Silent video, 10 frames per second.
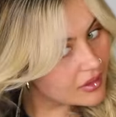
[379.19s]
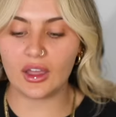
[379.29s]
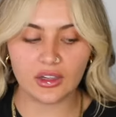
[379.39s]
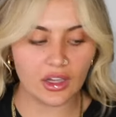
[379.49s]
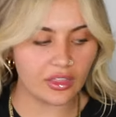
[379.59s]

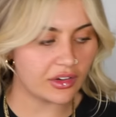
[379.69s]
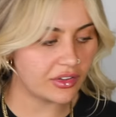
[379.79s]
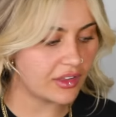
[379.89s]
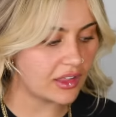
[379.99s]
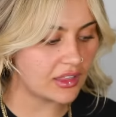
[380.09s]
Another
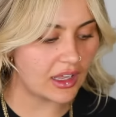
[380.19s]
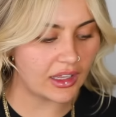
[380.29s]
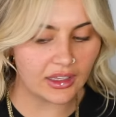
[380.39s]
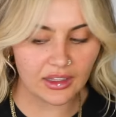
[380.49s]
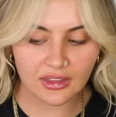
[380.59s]
thing that
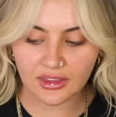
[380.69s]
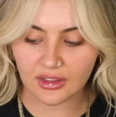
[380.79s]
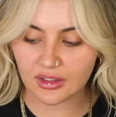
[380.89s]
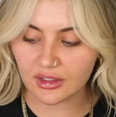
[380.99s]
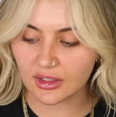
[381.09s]
I
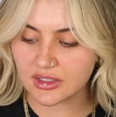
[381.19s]
think